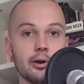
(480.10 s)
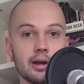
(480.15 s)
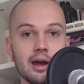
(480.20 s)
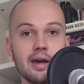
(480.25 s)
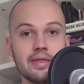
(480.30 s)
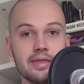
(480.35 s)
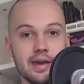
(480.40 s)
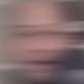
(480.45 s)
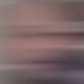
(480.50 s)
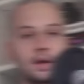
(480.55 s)

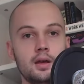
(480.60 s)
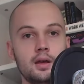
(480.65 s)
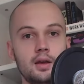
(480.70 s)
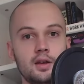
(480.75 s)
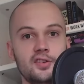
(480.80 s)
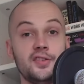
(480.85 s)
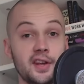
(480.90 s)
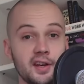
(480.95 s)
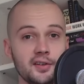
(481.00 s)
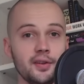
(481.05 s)
think.
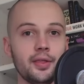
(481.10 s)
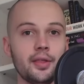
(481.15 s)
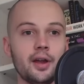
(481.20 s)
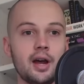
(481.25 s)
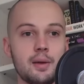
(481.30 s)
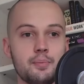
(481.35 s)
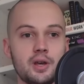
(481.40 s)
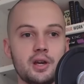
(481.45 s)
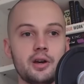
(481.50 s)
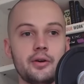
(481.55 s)
Sixth,
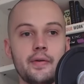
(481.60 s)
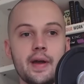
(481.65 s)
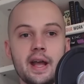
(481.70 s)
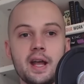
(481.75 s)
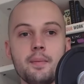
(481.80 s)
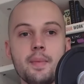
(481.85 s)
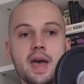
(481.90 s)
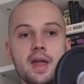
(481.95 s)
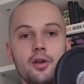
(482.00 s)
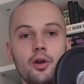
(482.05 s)
I'm going to
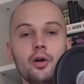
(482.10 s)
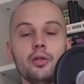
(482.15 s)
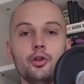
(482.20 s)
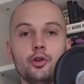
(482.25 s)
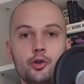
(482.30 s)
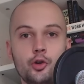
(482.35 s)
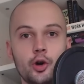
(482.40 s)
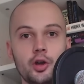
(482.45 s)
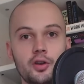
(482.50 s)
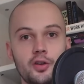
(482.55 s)
recommend On the
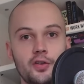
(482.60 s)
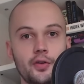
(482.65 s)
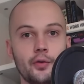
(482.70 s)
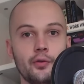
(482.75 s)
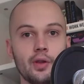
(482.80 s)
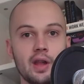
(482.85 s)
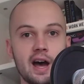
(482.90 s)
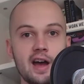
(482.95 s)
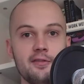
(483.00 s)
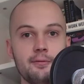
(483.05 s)
Shortness of
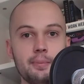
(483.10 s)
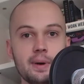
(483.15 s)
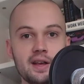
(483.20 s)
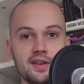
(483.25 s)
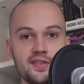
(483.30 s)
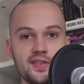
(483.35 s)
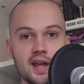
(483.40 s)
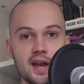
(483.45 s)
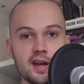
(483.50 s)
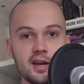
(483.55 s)
Life by
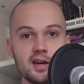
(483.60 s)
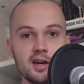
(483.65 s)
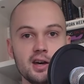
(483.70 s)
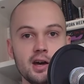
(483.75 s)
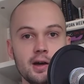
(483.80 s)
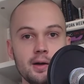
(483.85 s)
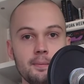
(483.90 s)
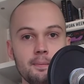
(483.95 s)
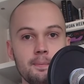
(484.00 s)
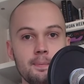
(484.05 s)
Seneca.